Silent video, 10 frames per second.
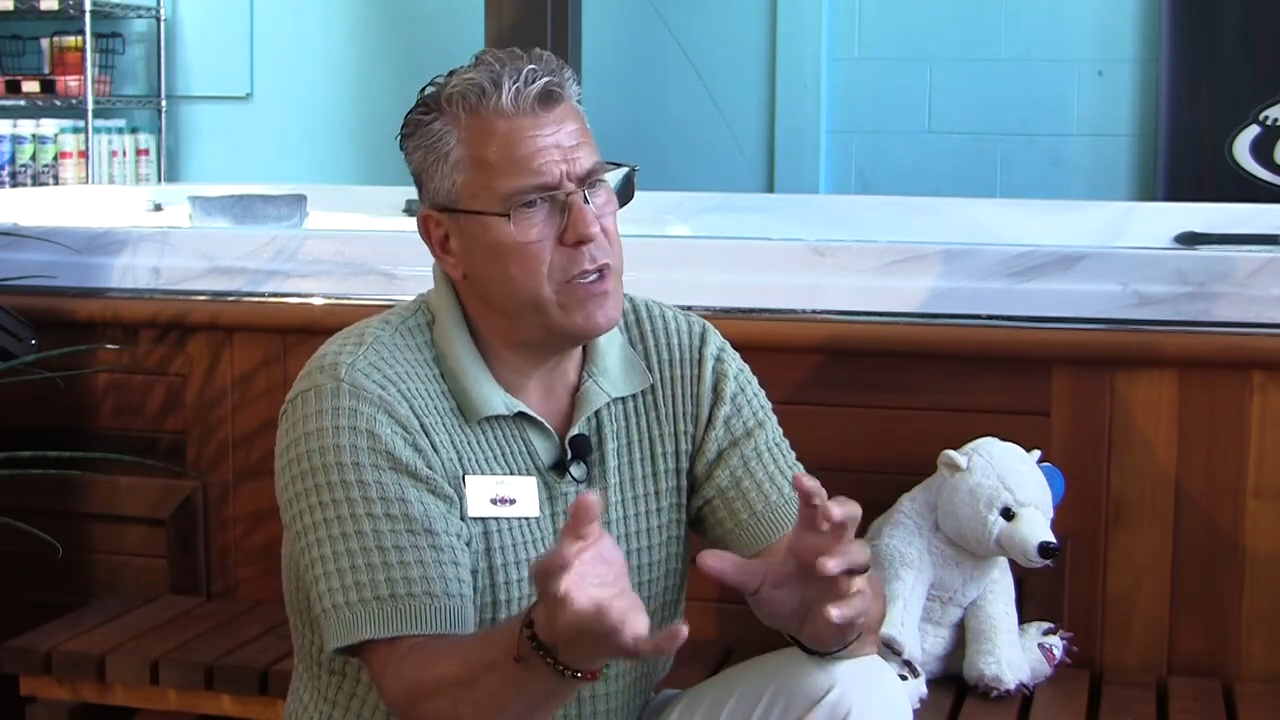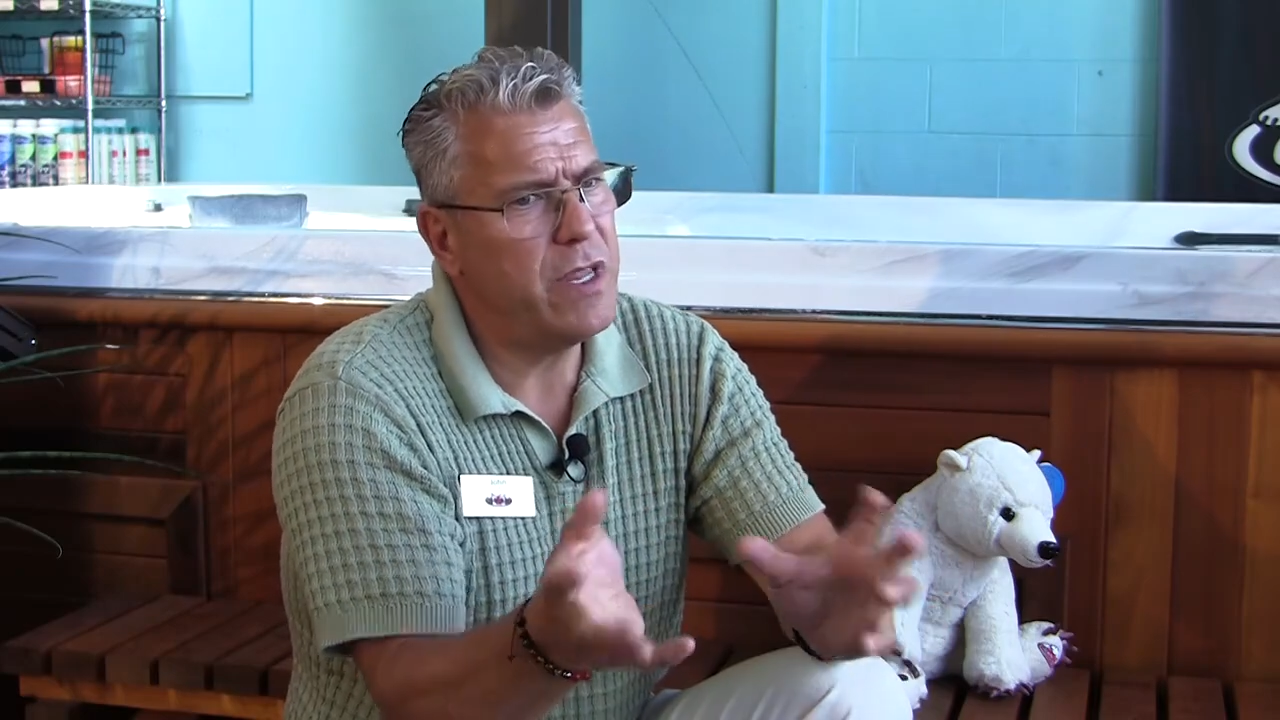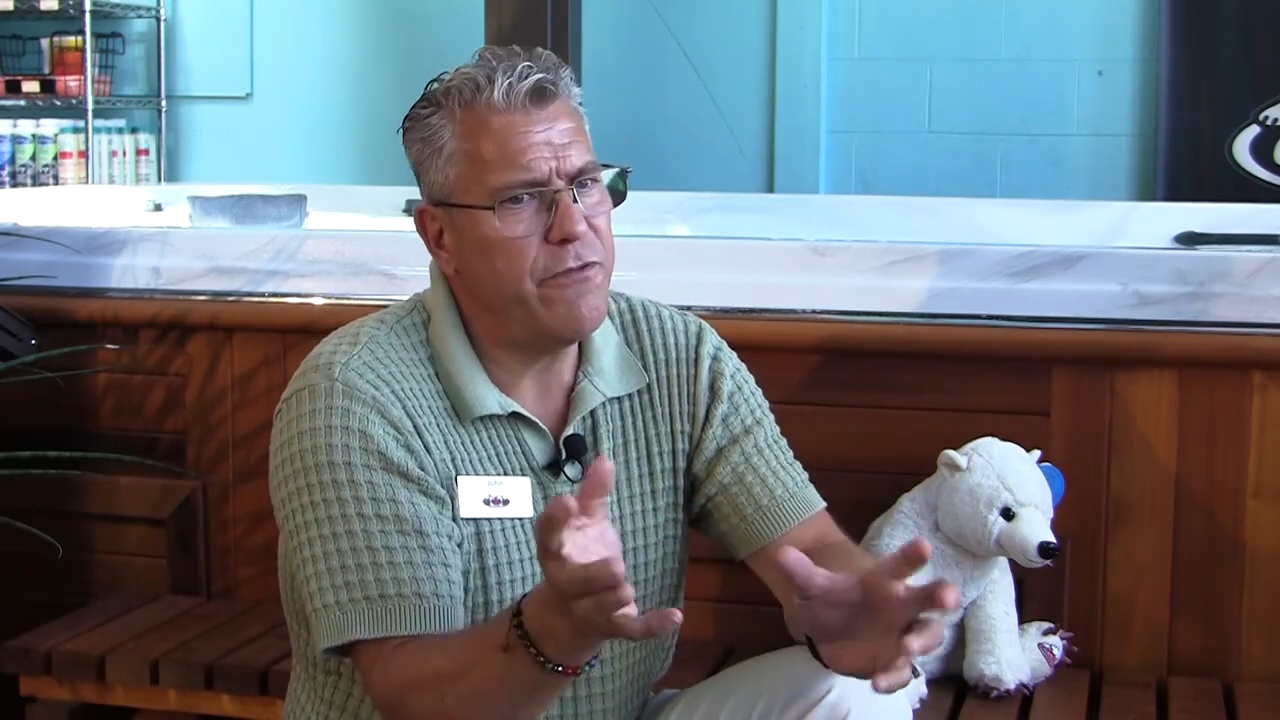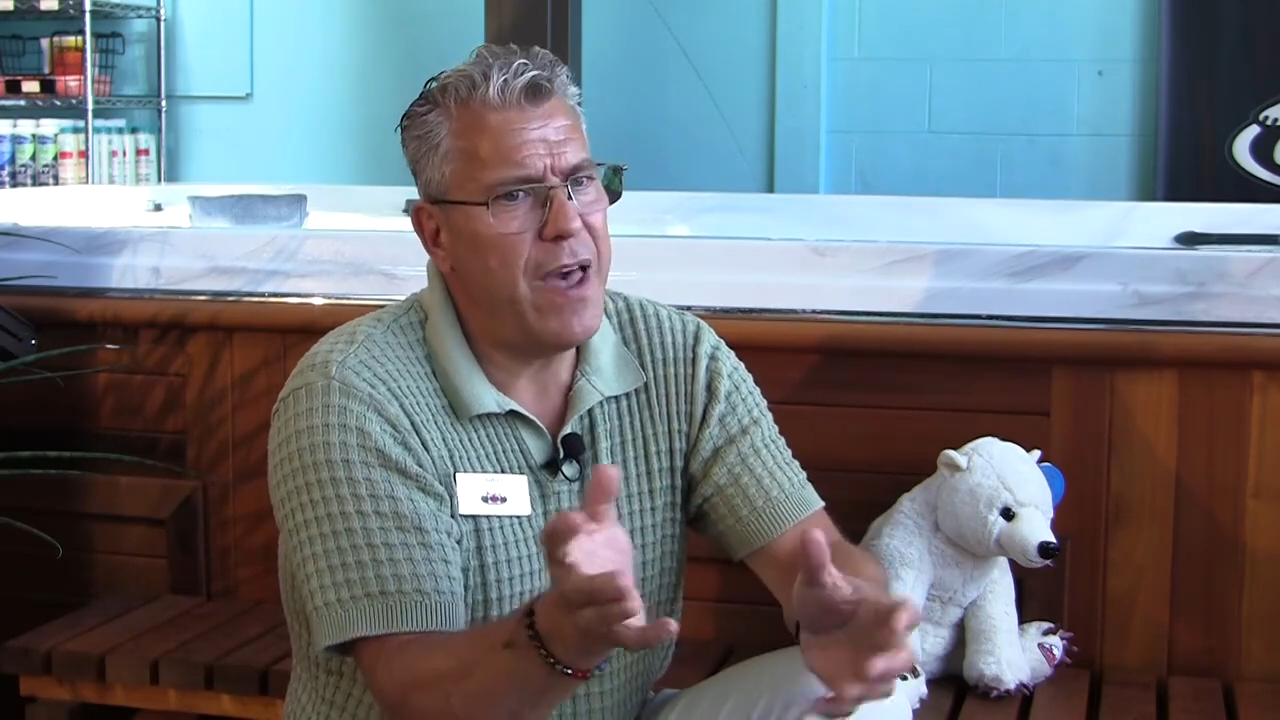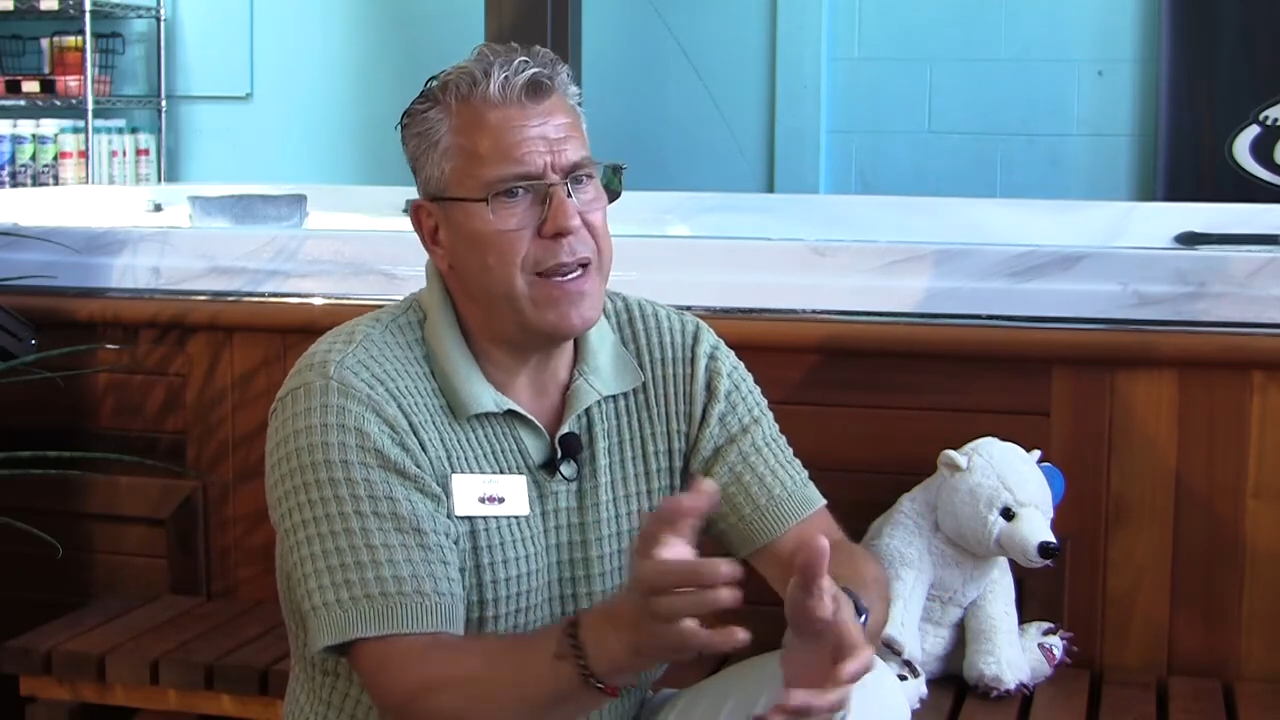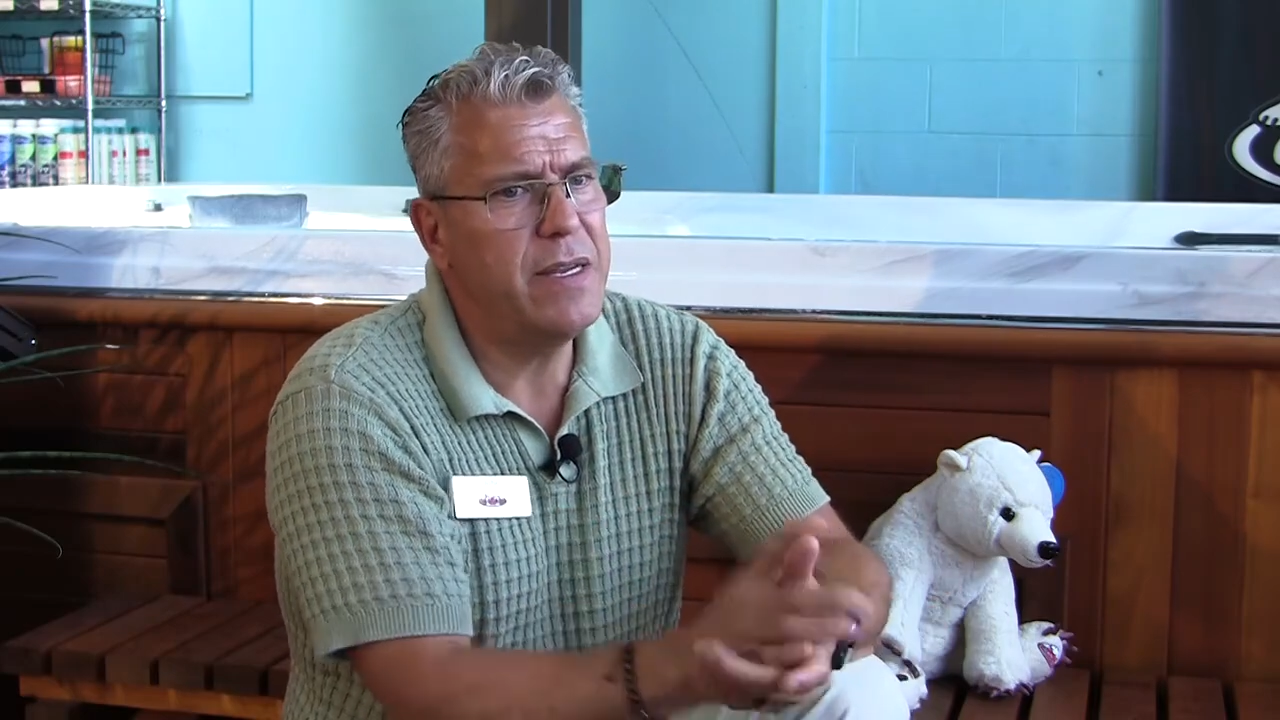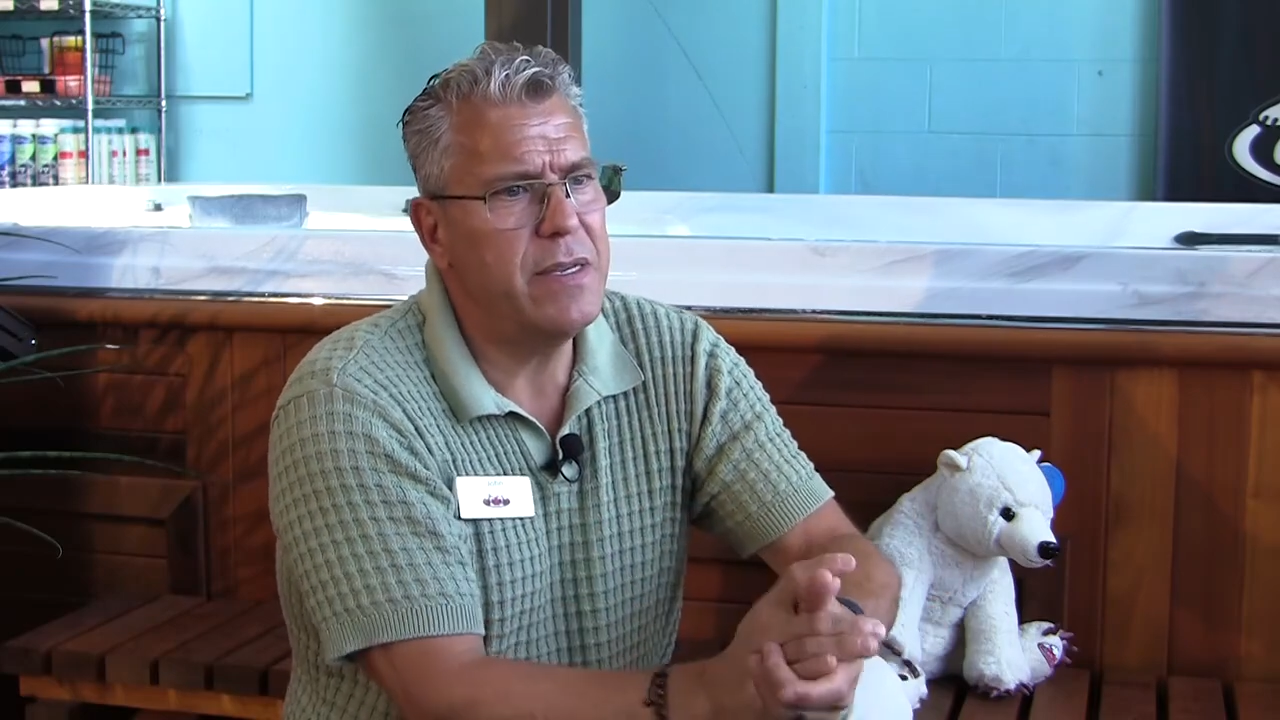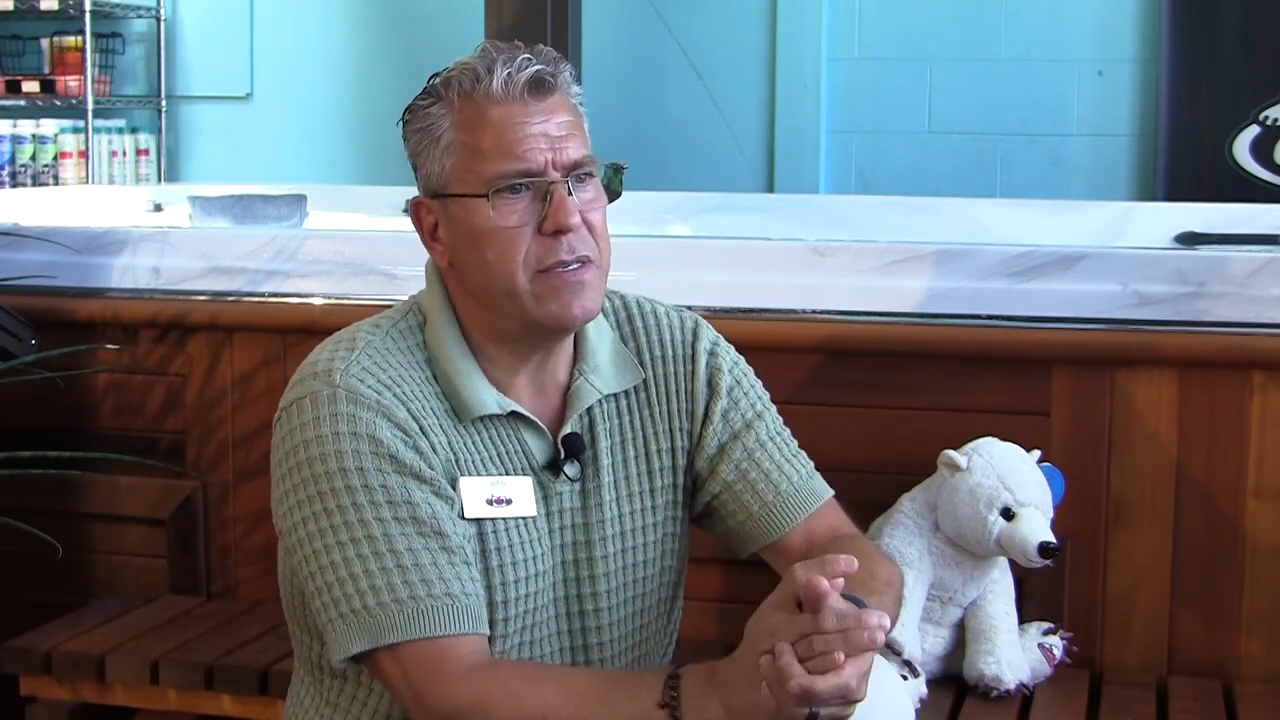But the fact